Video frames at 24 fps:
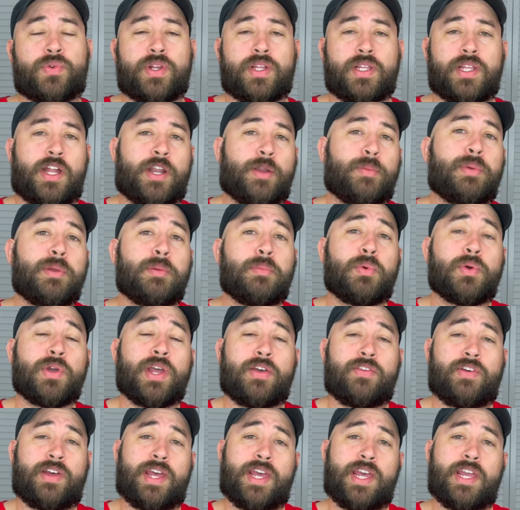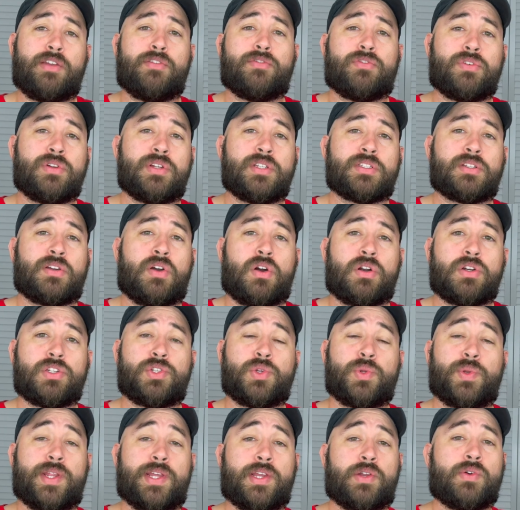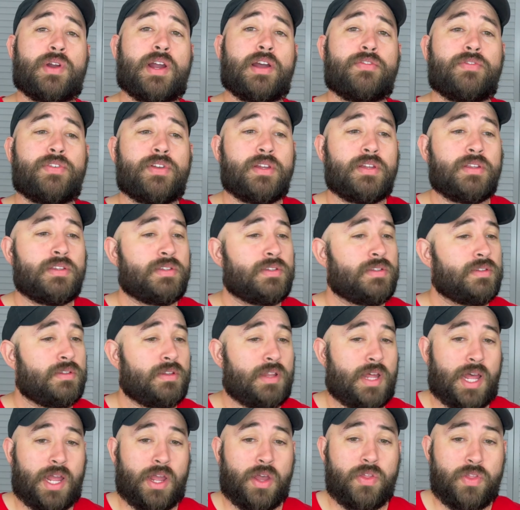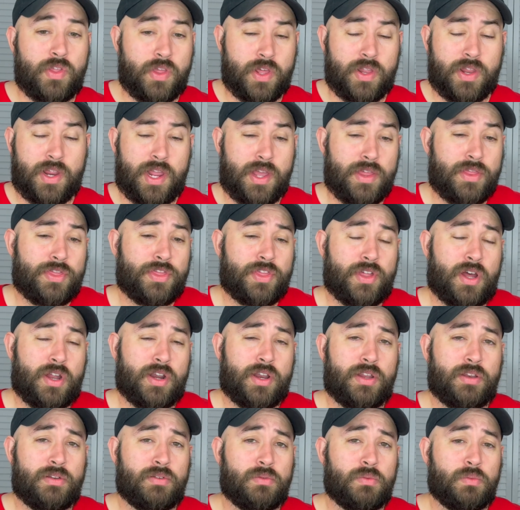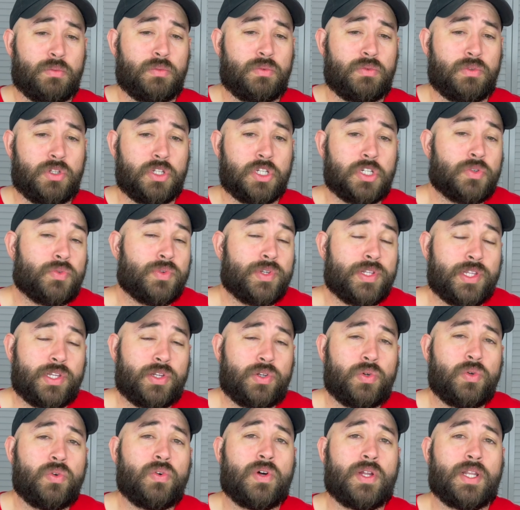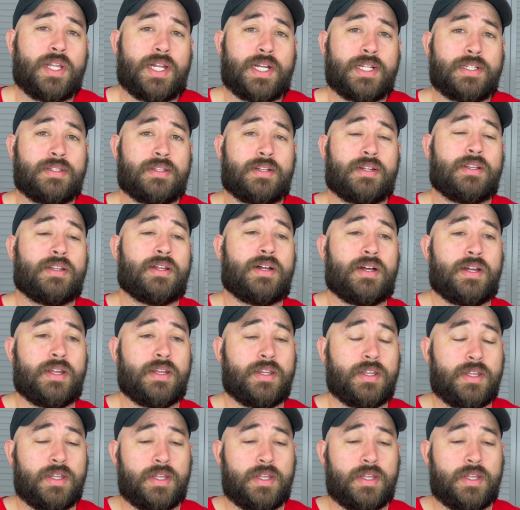A lot of people gave it hate for its cartoony graphics. I, on the other hand, thought it looked really cool. I liked it a lot.